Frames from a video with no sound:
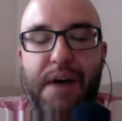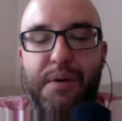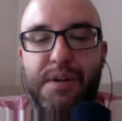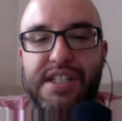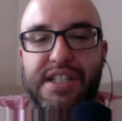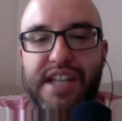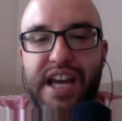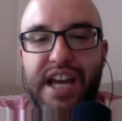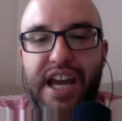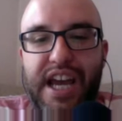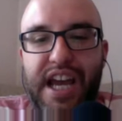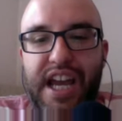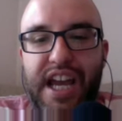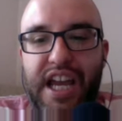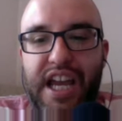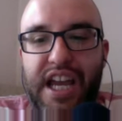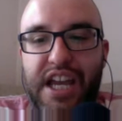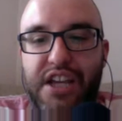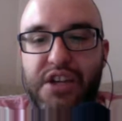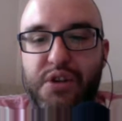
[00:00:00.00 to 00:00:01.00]
would
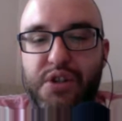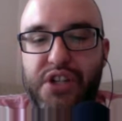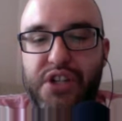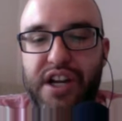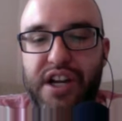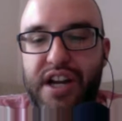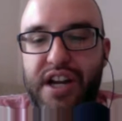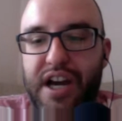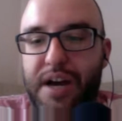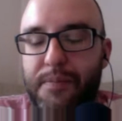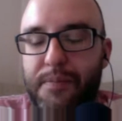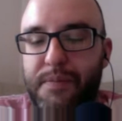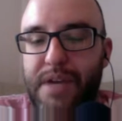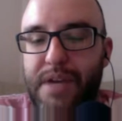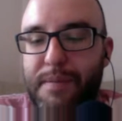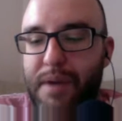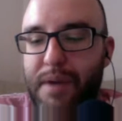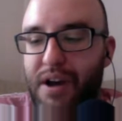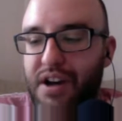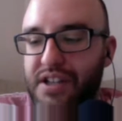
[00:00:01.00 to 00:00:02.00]
say you should
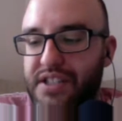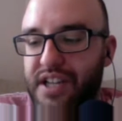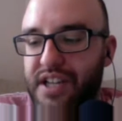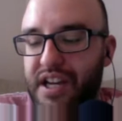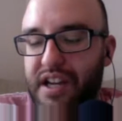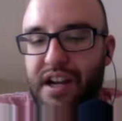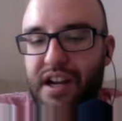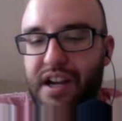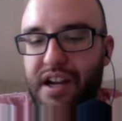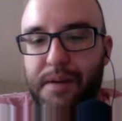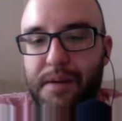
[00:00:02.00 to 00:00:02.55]
email us at